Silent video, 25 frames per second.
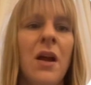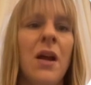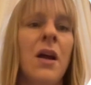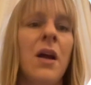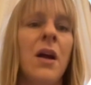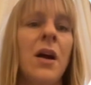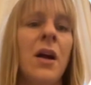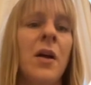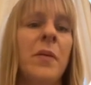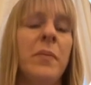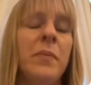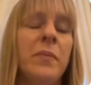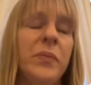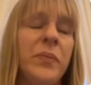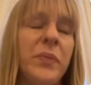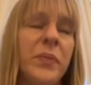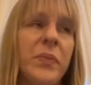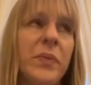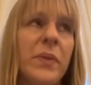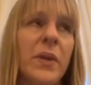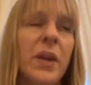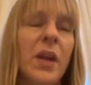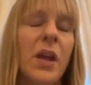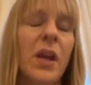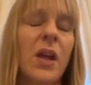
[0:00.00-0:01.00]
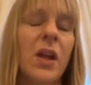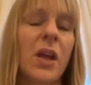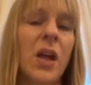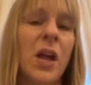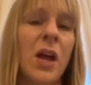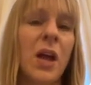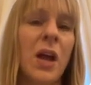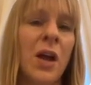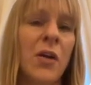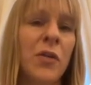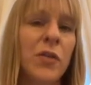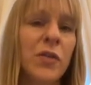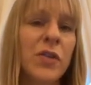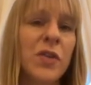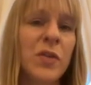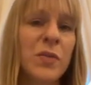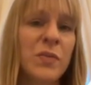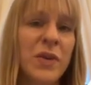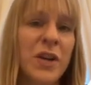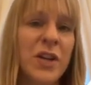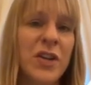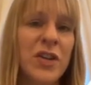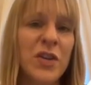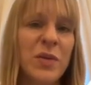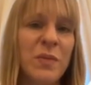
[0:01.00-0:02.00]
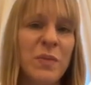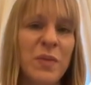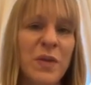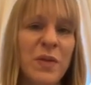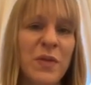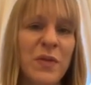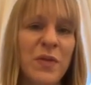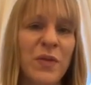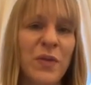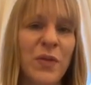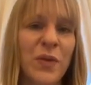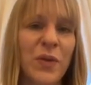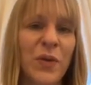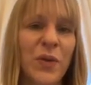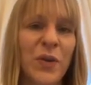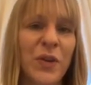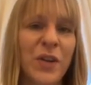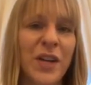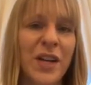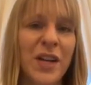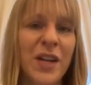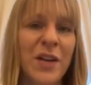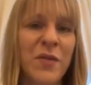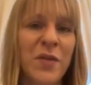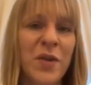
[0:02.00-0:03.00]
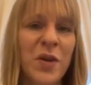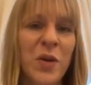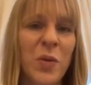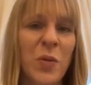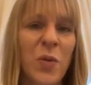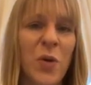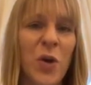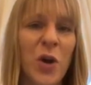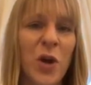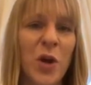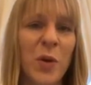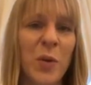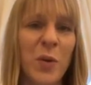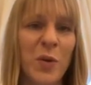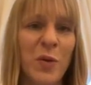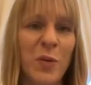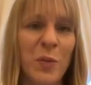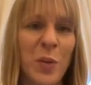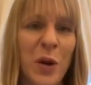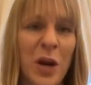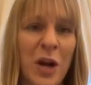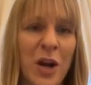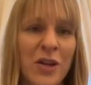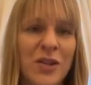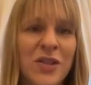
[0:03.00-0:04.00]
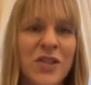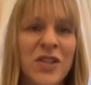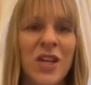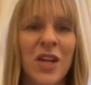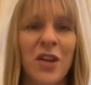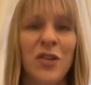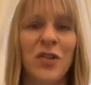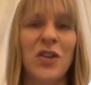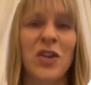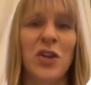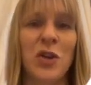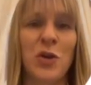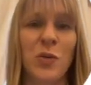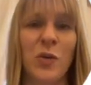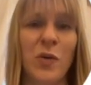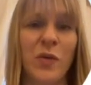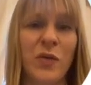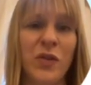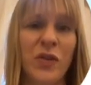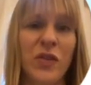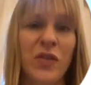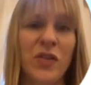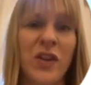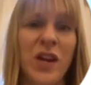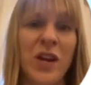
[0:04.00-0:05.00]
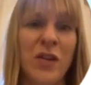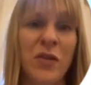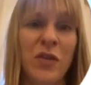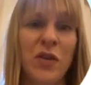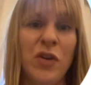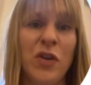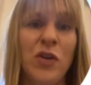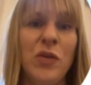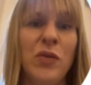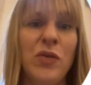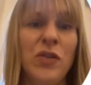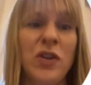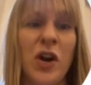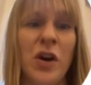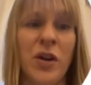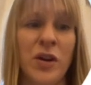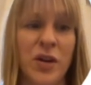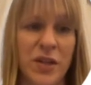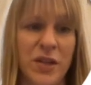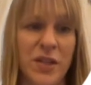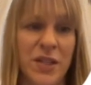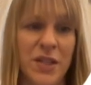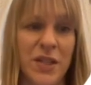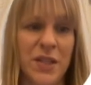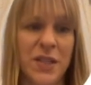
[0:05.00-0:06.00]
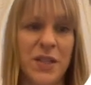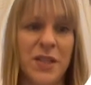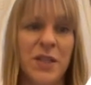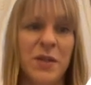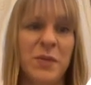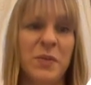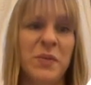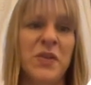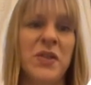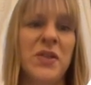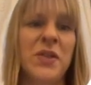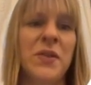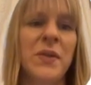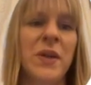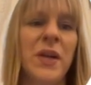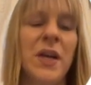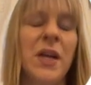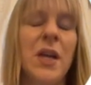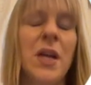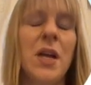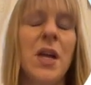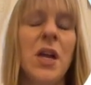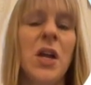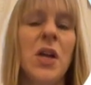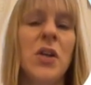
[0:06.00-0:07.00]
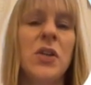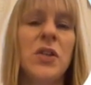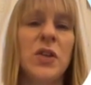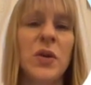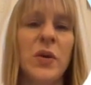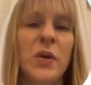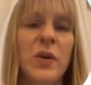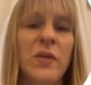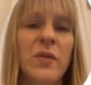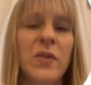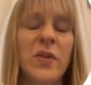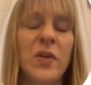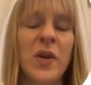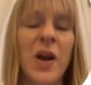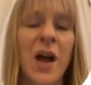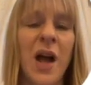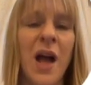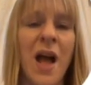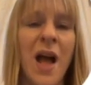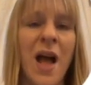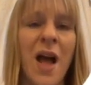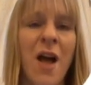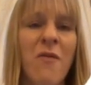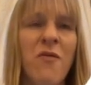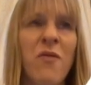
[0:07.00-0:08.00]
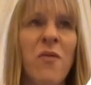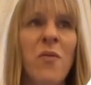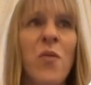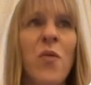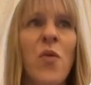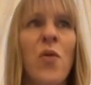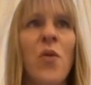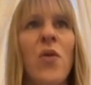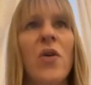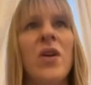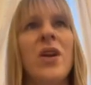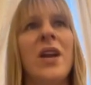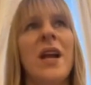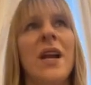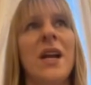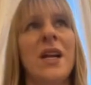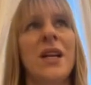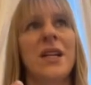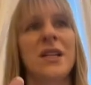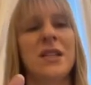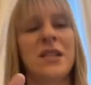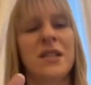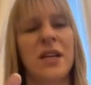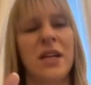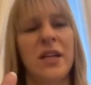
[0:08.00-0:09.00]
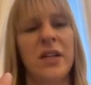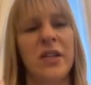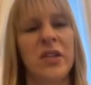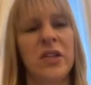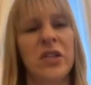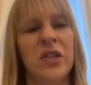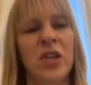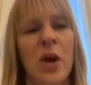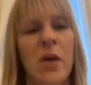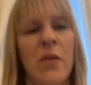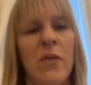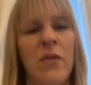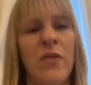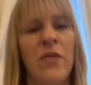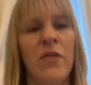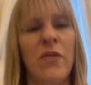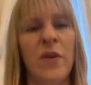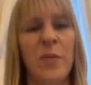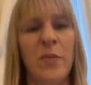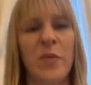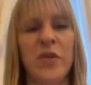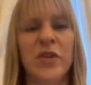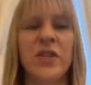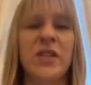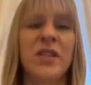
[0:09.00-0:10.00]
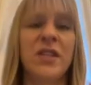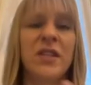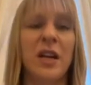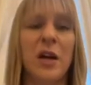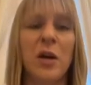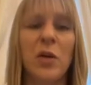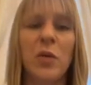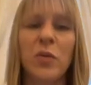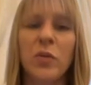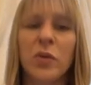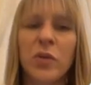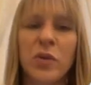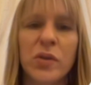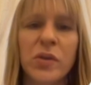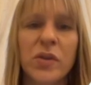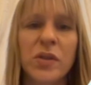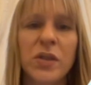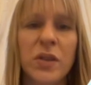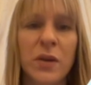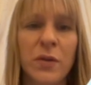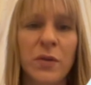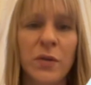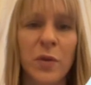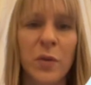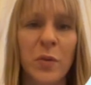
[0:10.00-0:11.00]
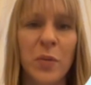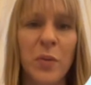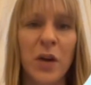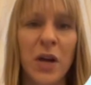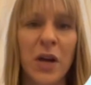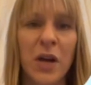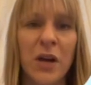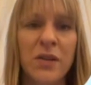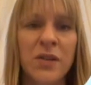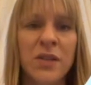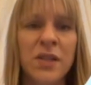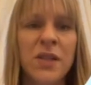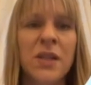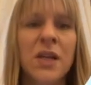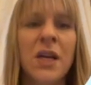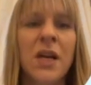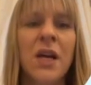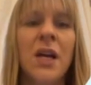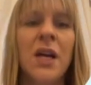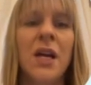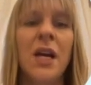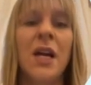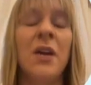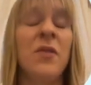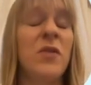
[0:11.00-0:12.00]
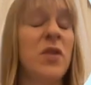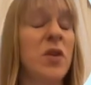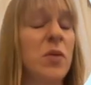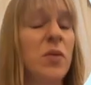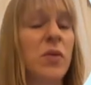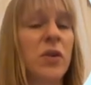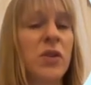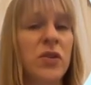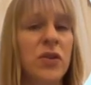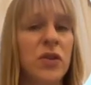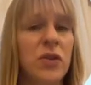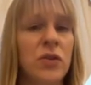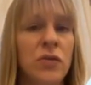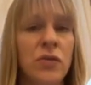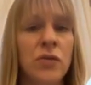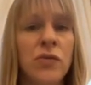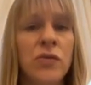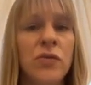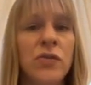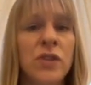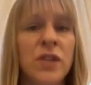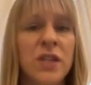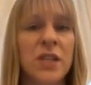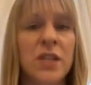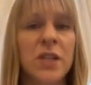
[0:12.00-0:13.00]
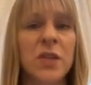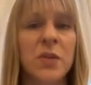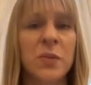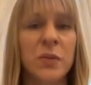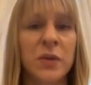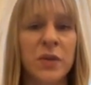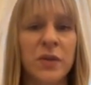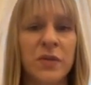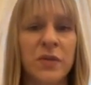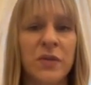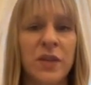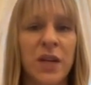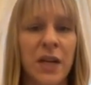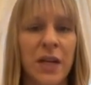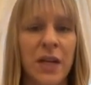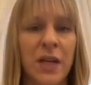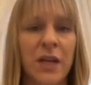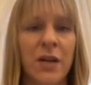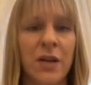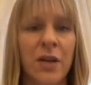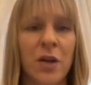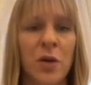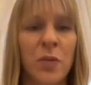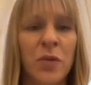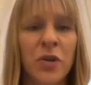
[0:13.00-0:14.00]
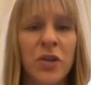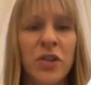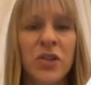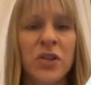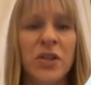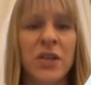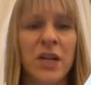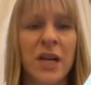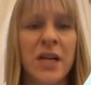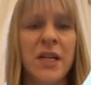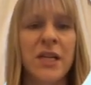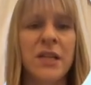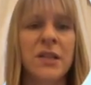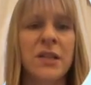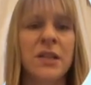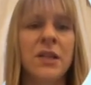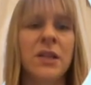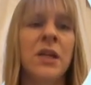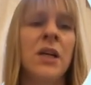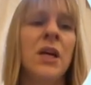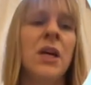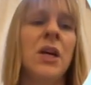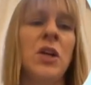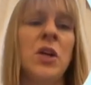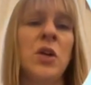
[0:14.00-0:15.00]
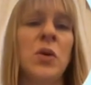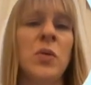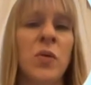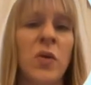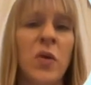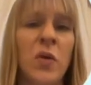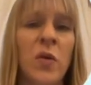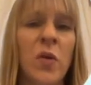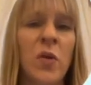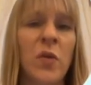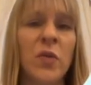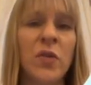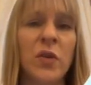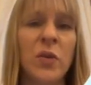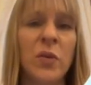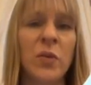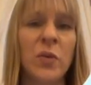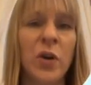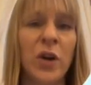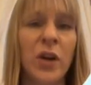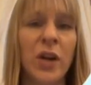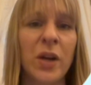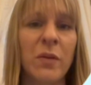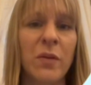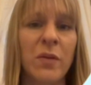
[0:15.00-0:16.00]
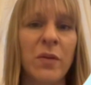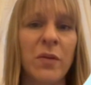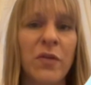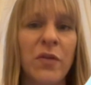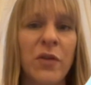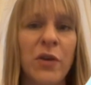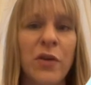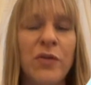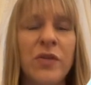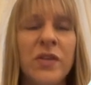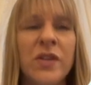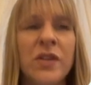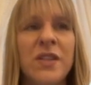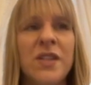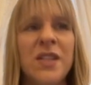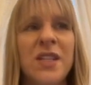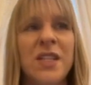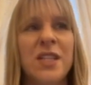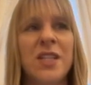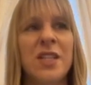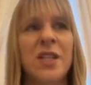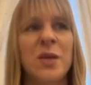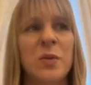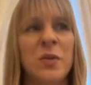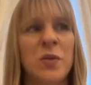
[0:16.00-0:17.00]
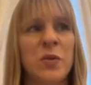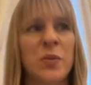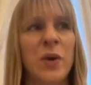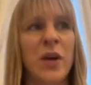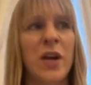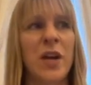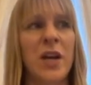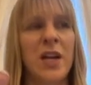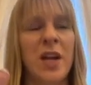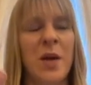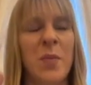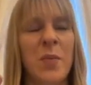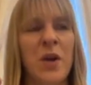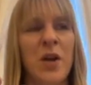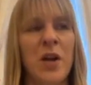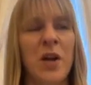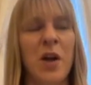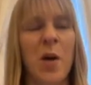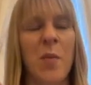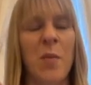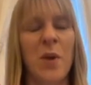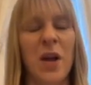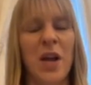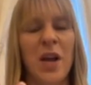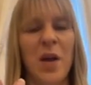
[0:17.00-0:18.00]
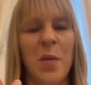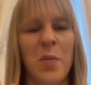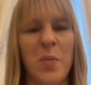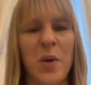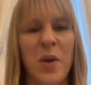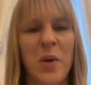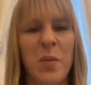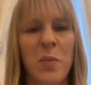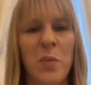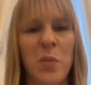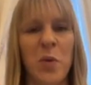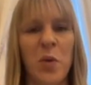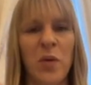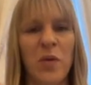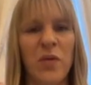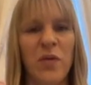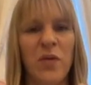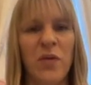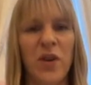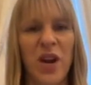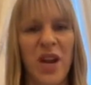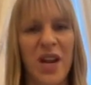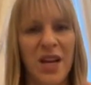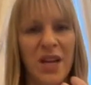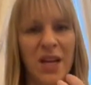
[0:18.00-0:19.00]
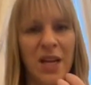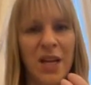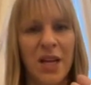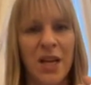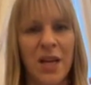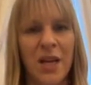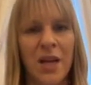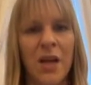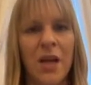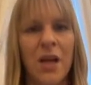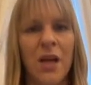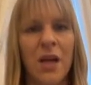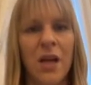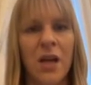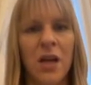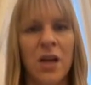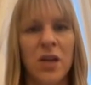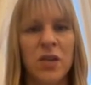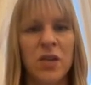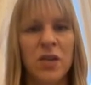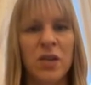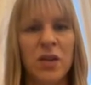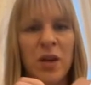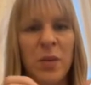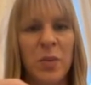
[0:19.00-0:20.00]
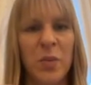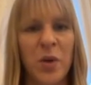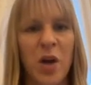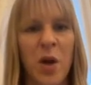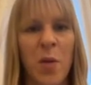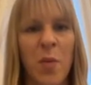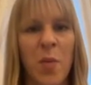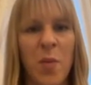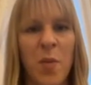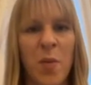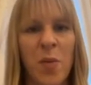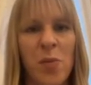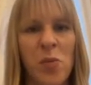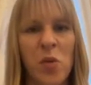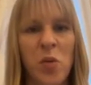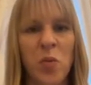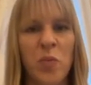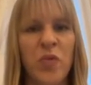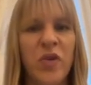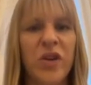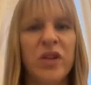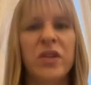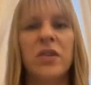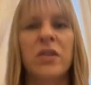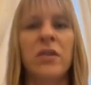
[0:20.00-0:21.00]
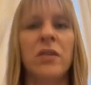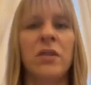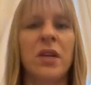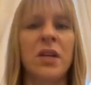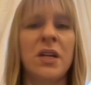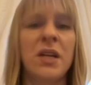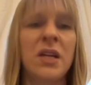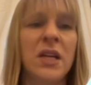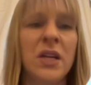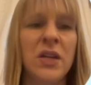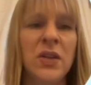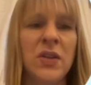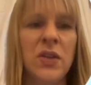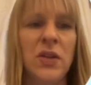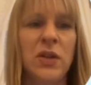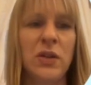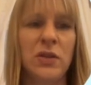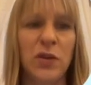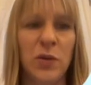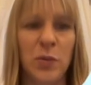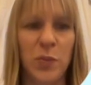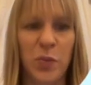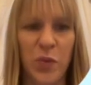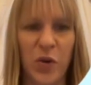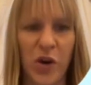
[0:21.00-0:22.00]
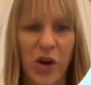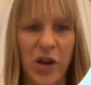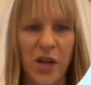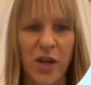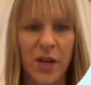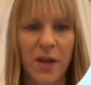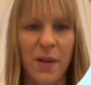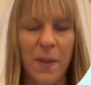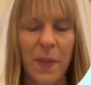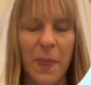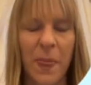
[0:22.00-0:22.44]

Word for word: Um, I also mentioned before that if you're working with plant cells, and you often tend to use other systems. So if you have more like let's say tough fibrous cell walls of a plants, if you want to use this with like a homogenizer, you are often working with frozen systems where they become like a bit more flaky, uh, so they become a bit more brittle and easier to break.